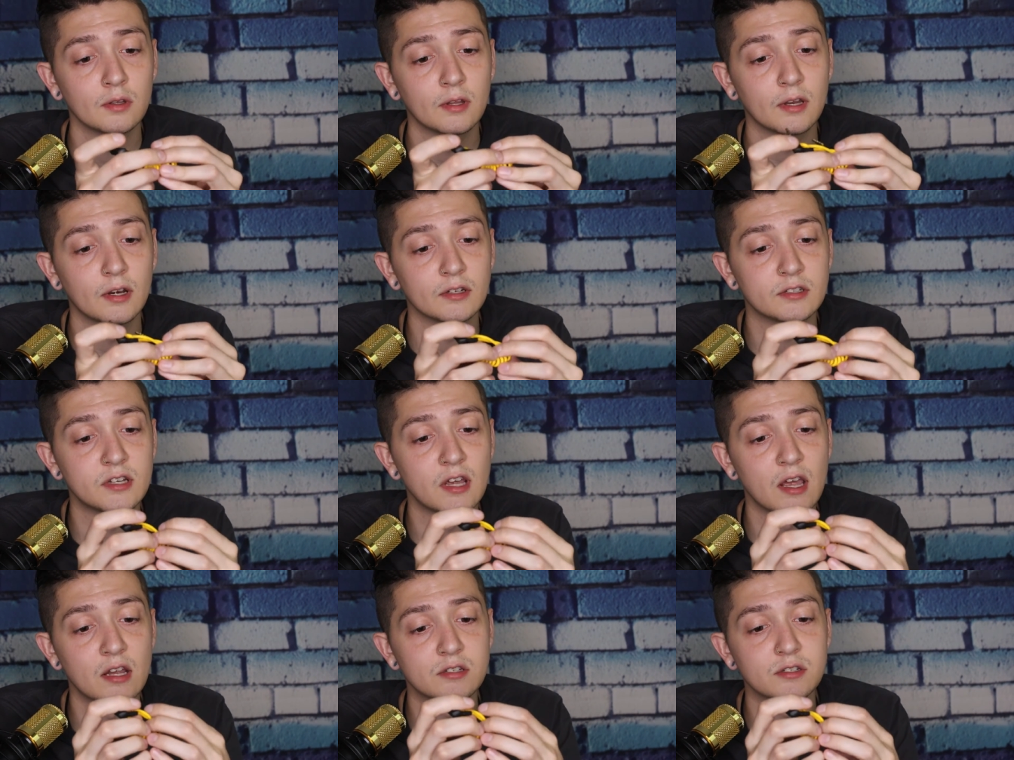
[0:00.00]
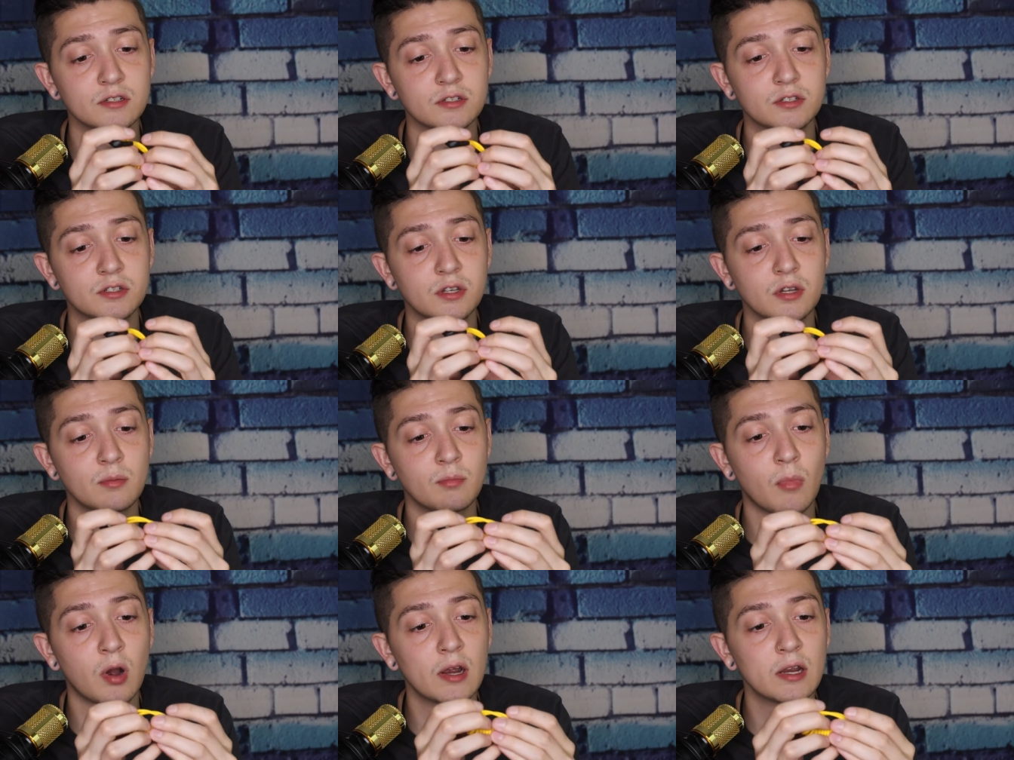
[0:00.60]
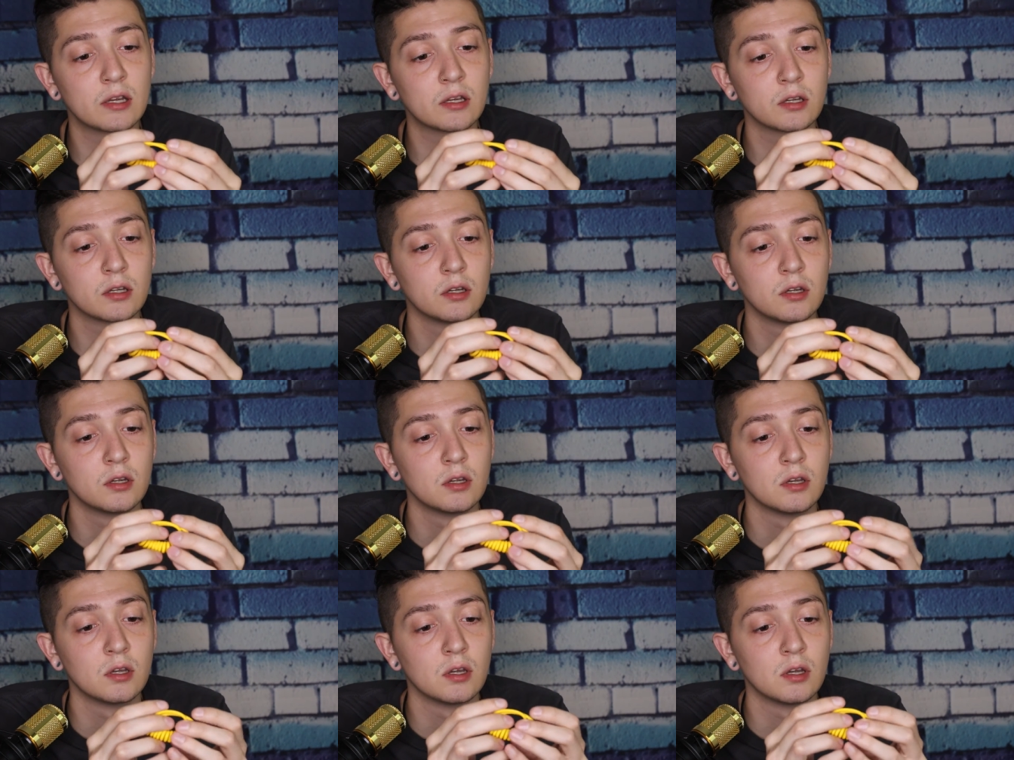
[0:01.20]
that attaches to the mic
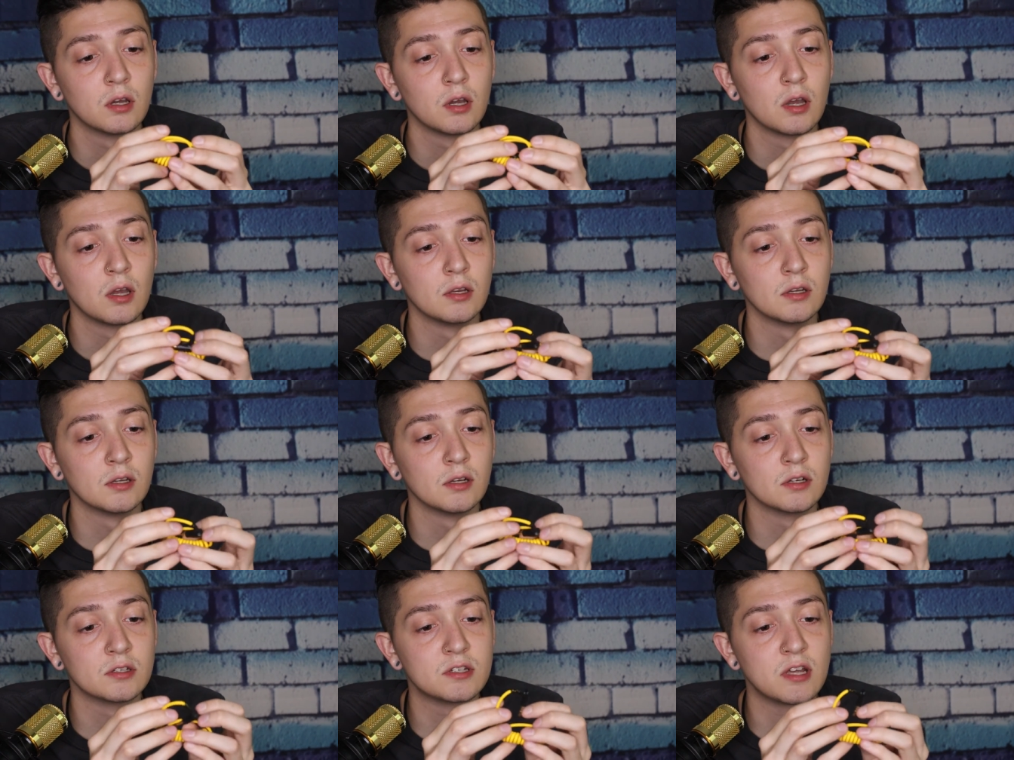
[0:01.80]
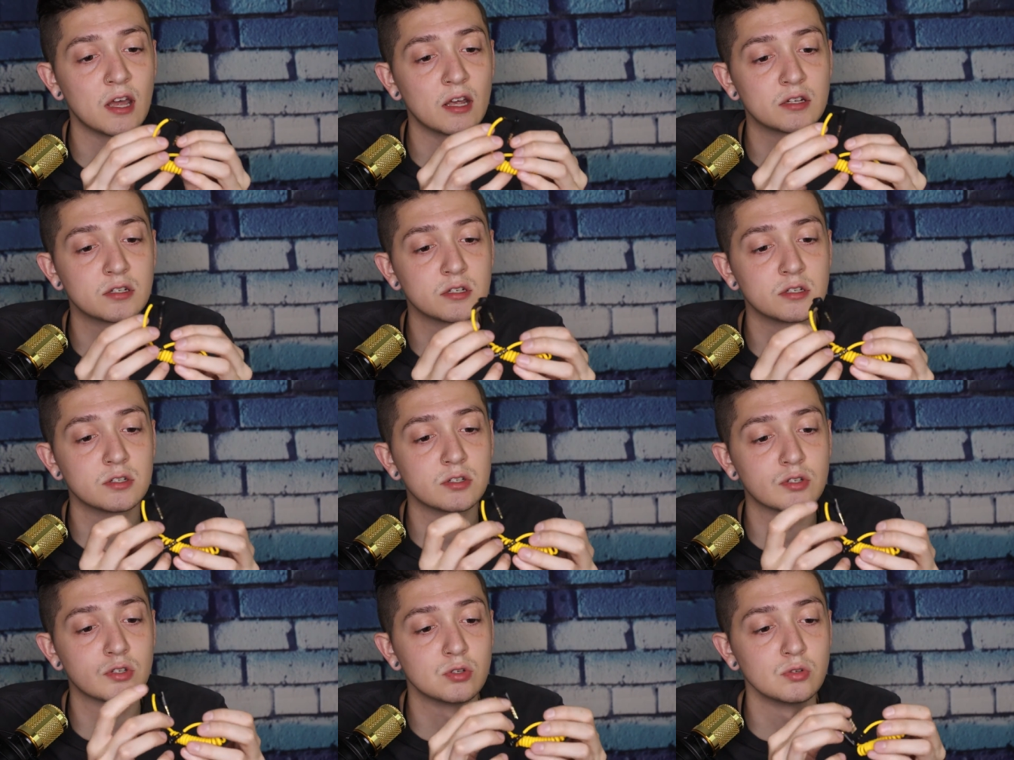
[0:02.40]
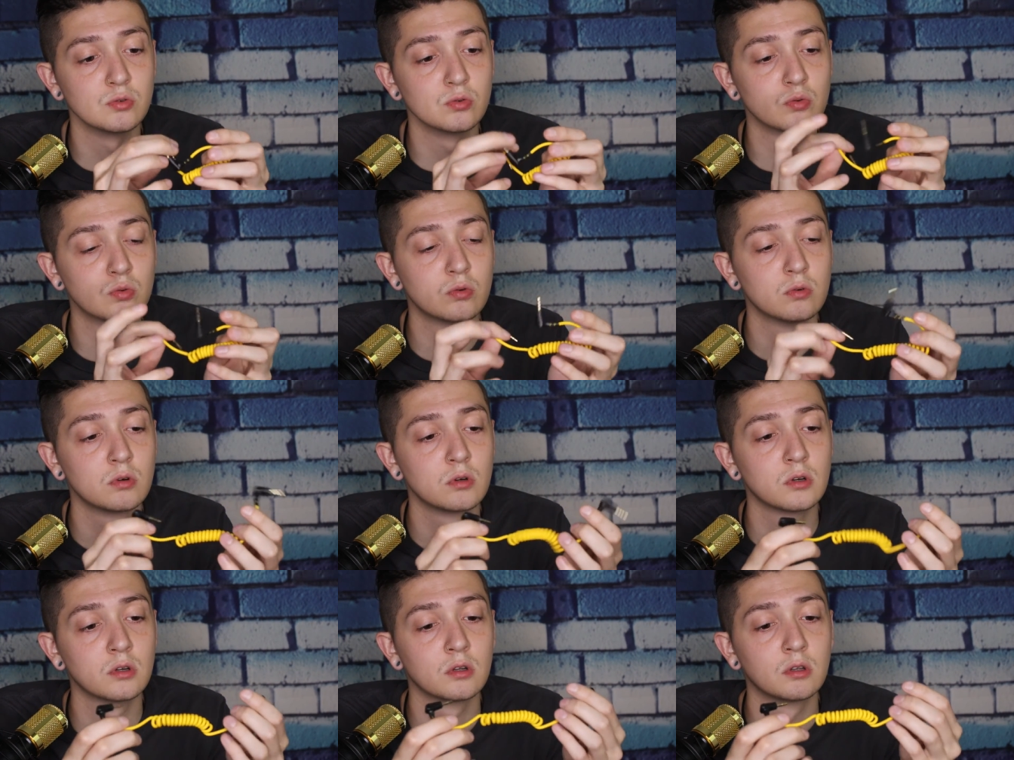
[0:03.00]
and then attaches to
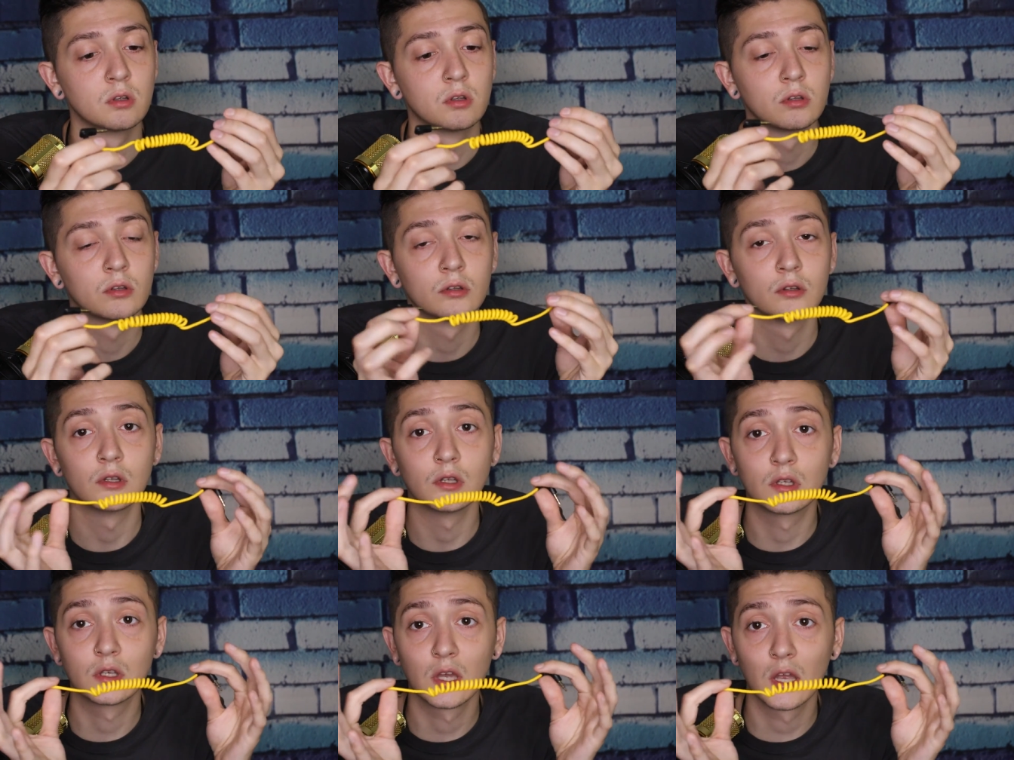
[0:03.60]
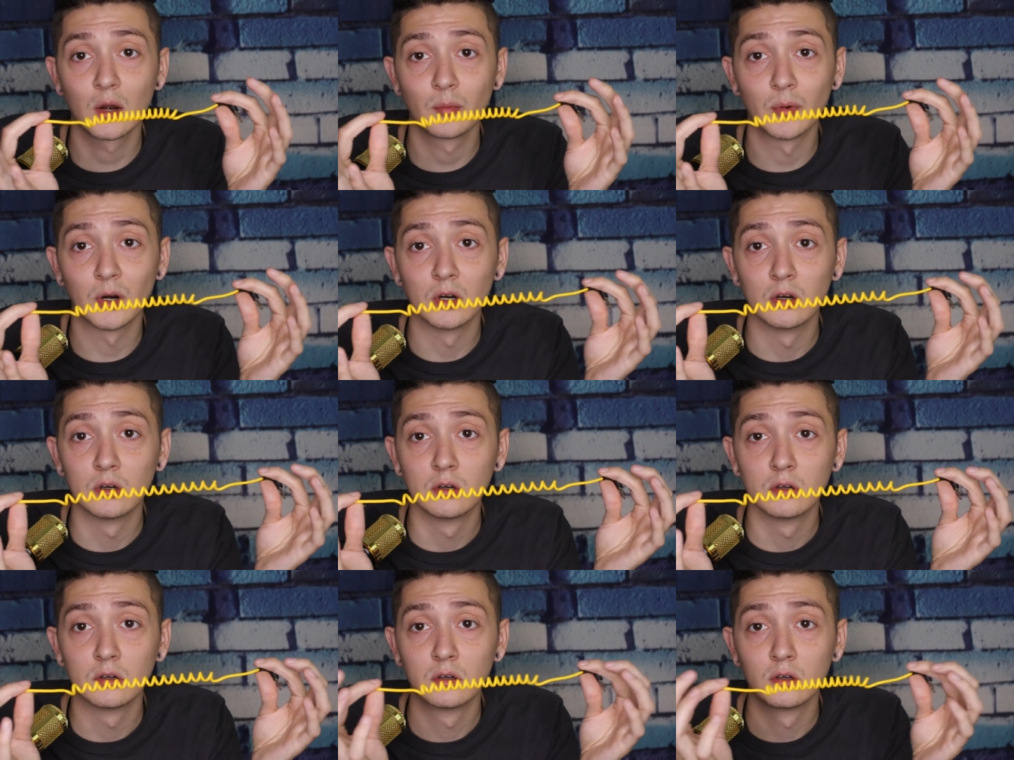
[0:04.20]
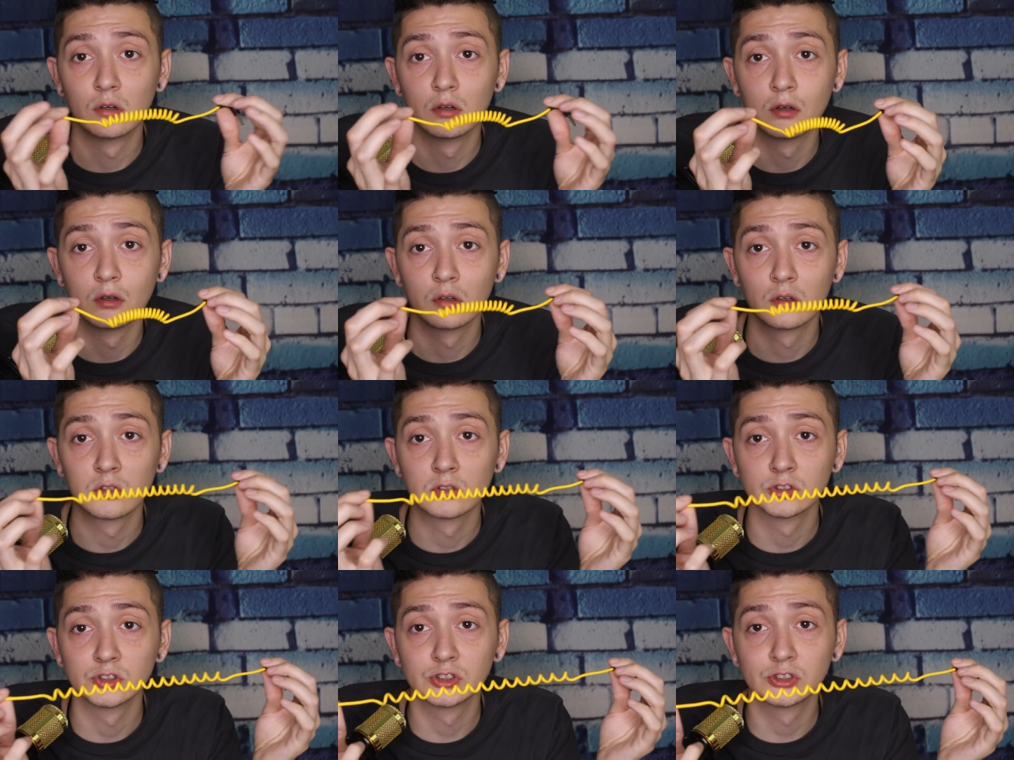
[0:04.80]
the camera.
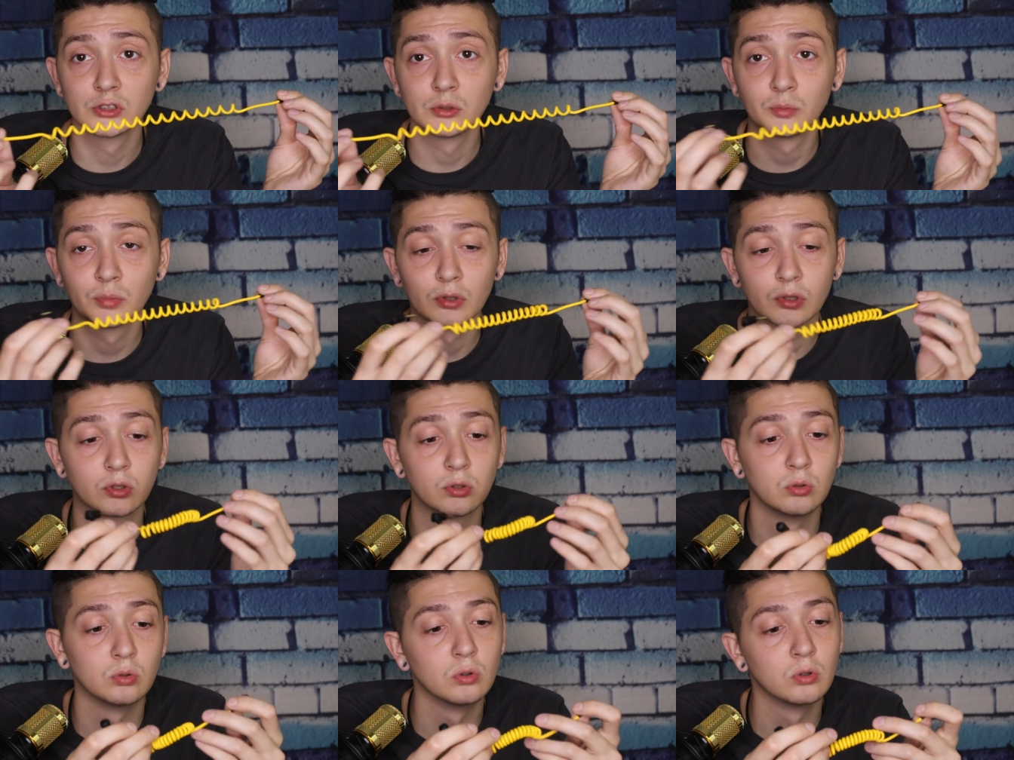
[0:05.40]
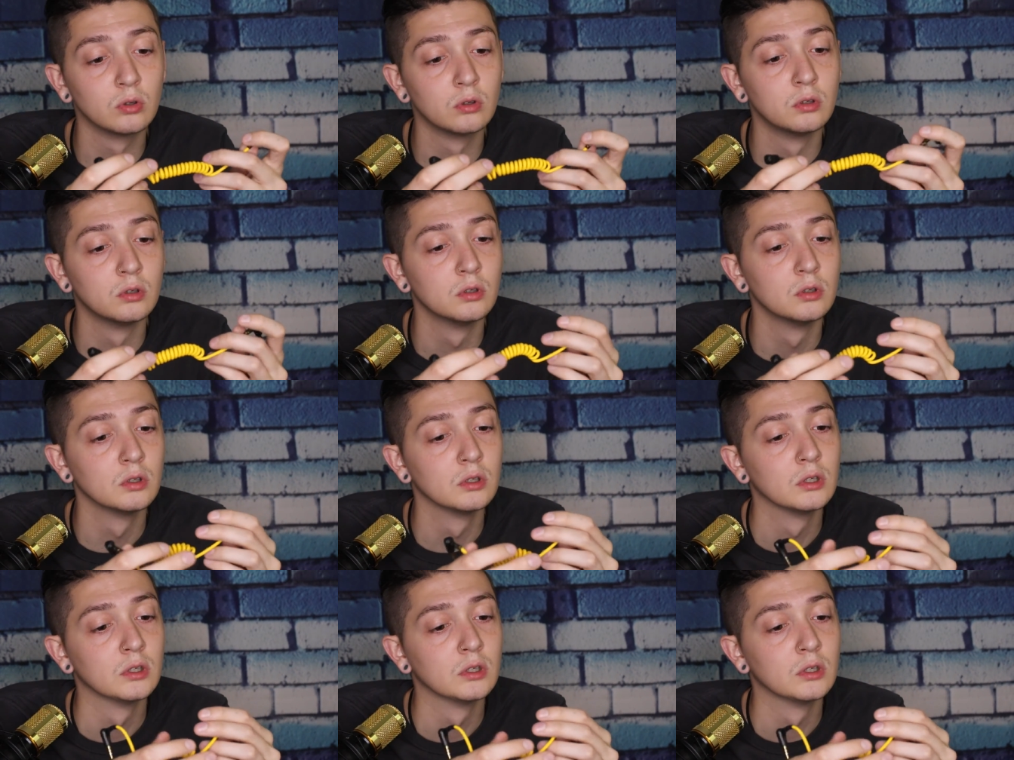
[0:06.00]
Super cool.